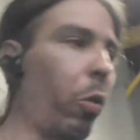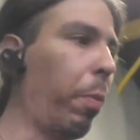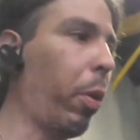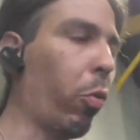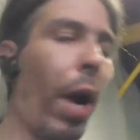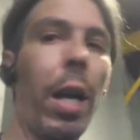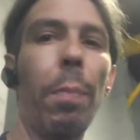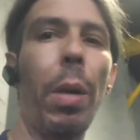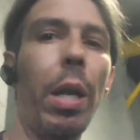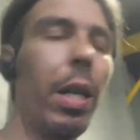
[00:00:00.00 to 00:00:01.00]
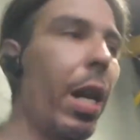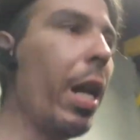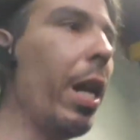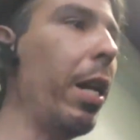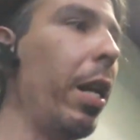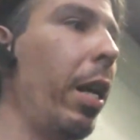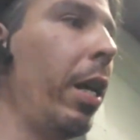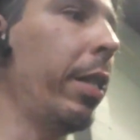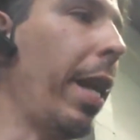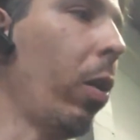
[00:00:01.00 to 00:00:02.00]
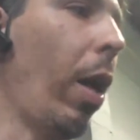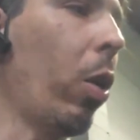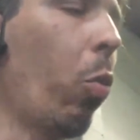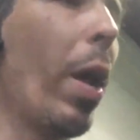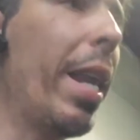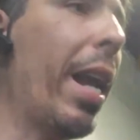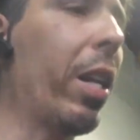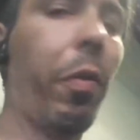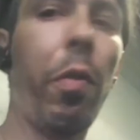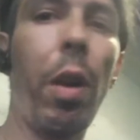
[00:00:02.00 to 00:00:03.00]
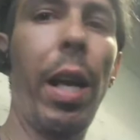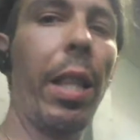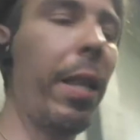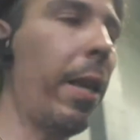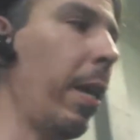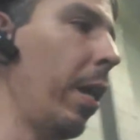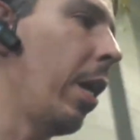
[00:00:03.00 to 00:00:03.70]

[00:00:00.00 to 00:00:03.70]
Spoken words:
It would put a rack and pinion in it, take a lot of weight out of the front end,